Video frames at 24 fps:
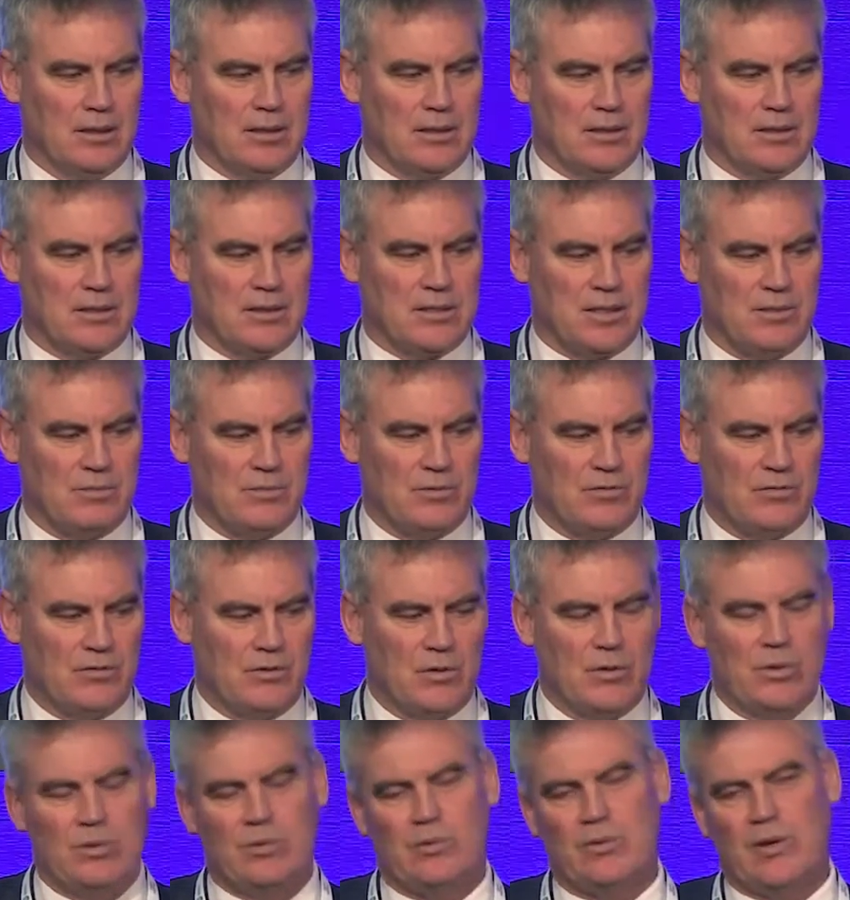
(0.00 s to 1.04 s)
As I said
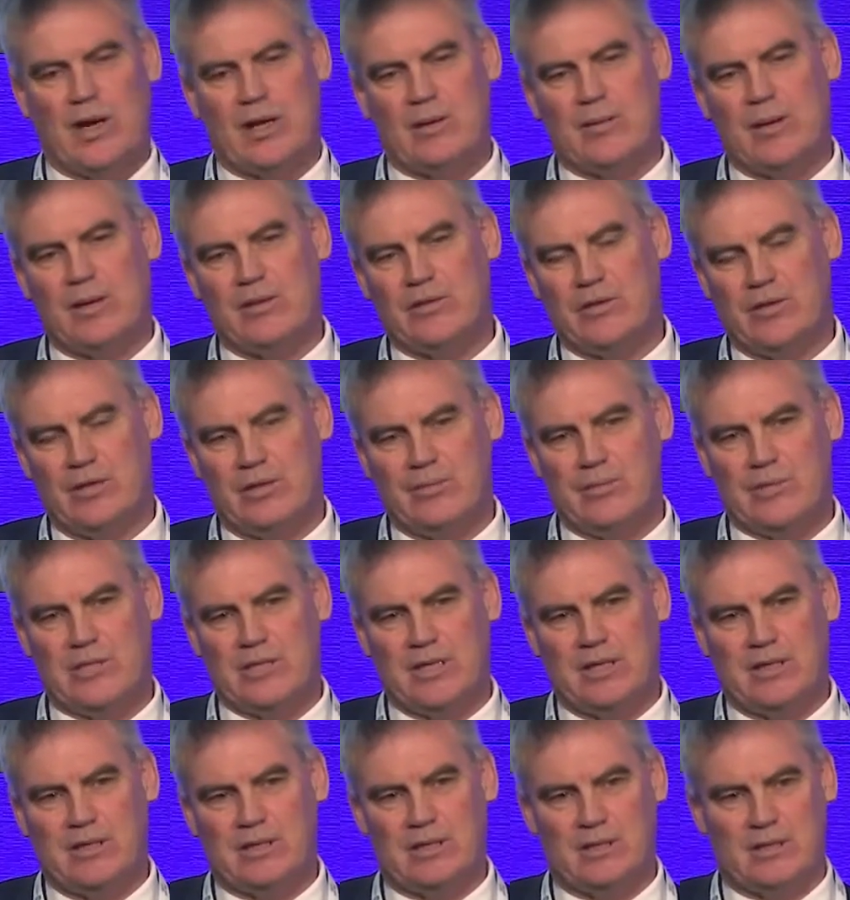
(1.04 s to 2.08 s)
before, we're around about
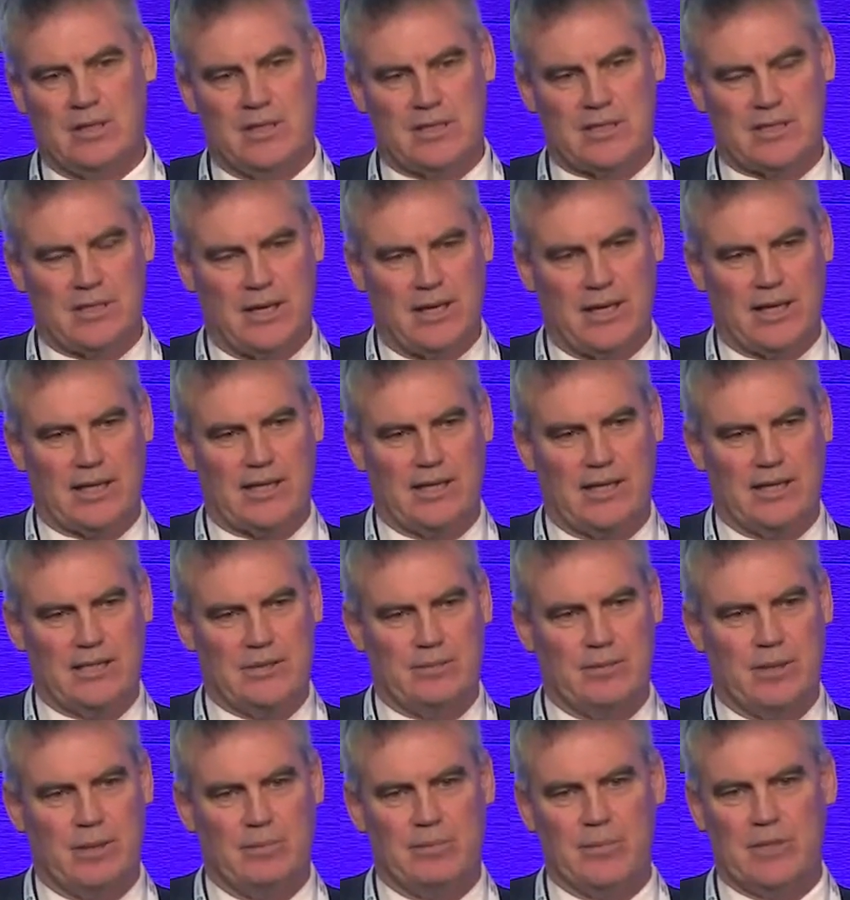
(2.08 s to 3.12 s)
30% less likely
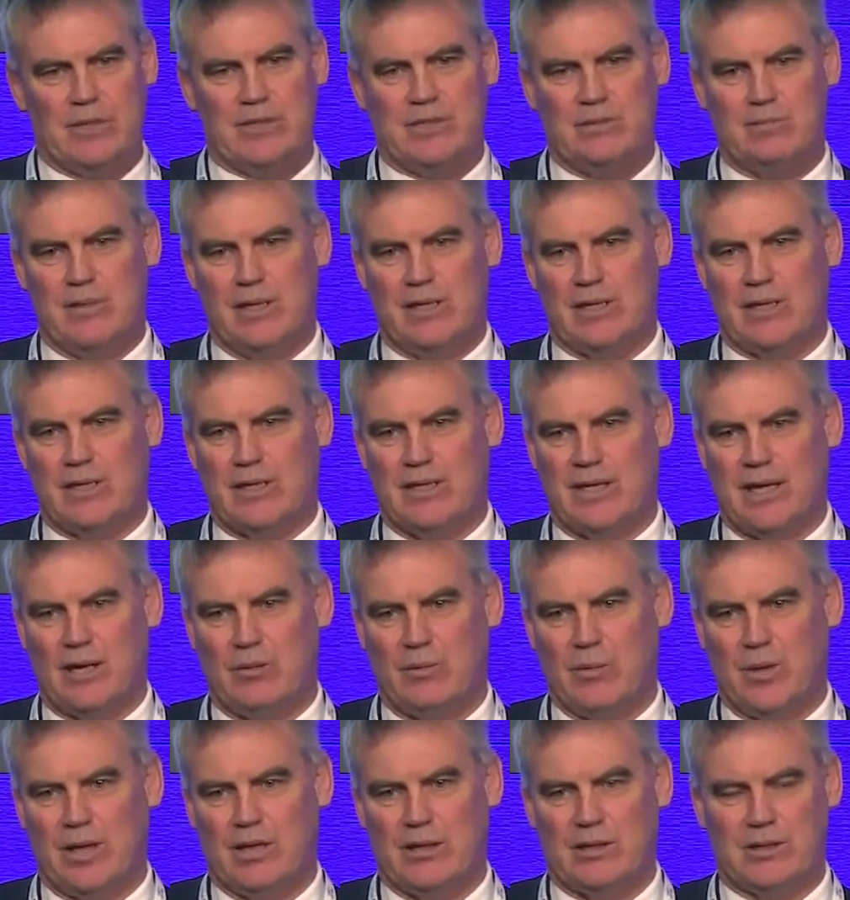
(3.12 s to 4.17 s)
to be admitted medically unwell